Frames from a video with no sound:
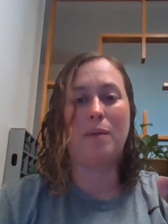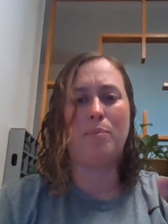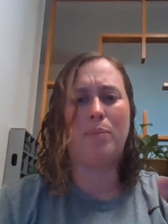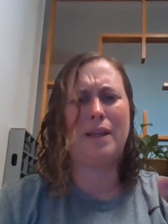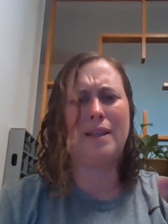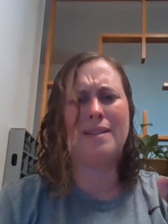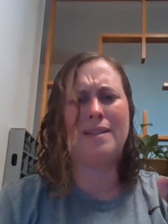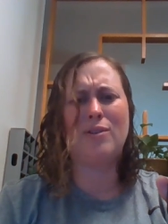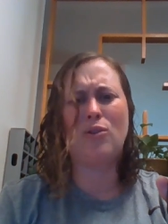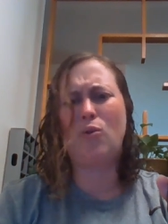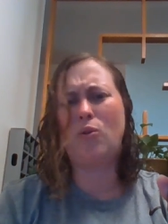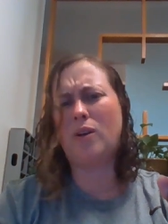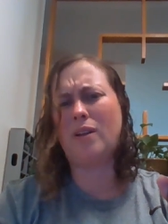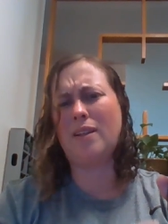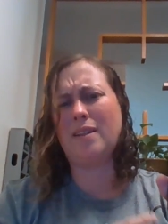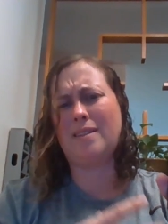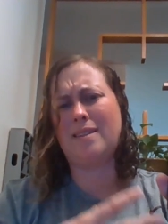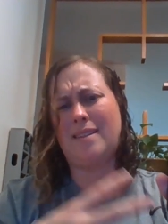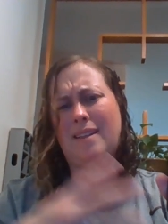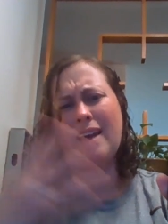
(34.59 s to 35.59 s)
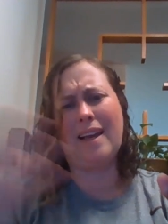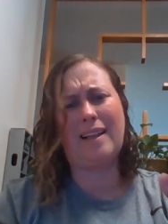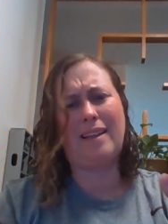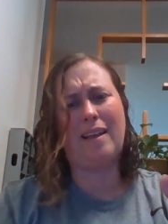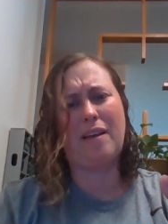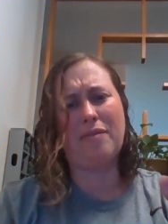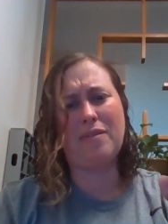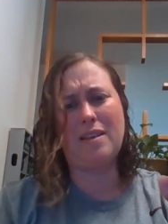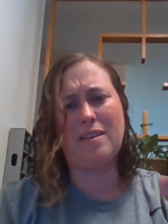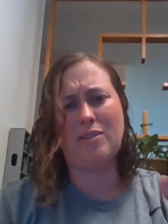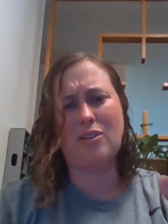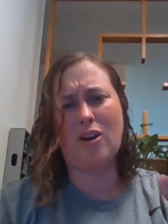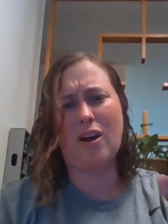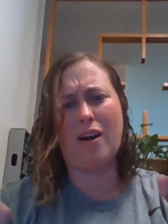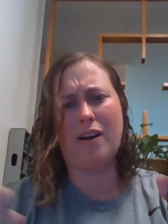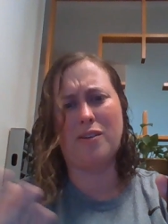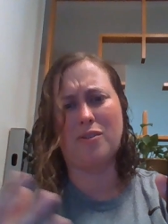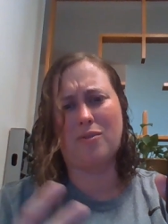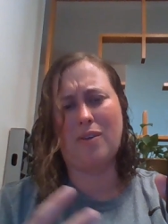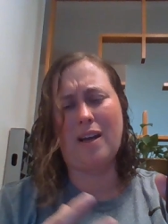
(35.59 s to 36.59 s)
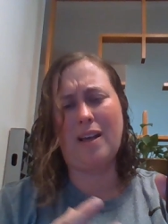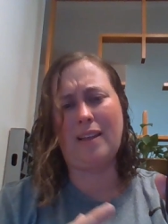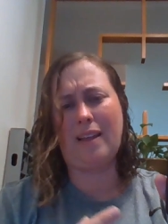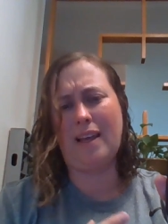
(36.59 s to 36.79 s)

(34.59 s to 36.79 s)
but it's of course like left these scars, right?